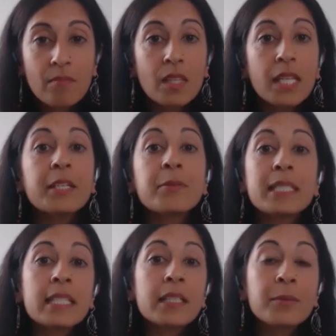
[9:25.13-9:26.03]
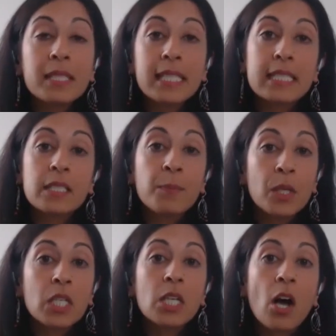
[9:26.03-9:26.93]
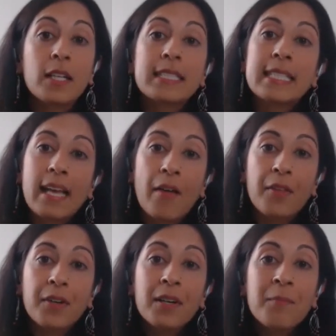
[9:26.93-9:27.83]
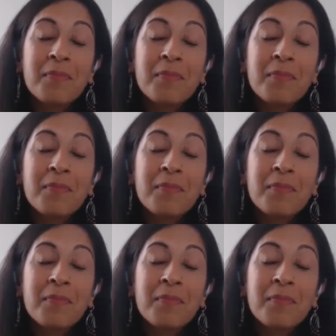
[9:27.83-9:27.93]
He recently released a book called Together.